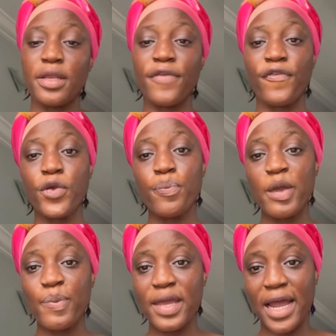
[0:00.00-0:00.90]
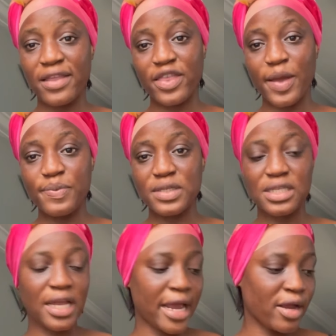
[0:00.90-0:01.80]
few baby items that I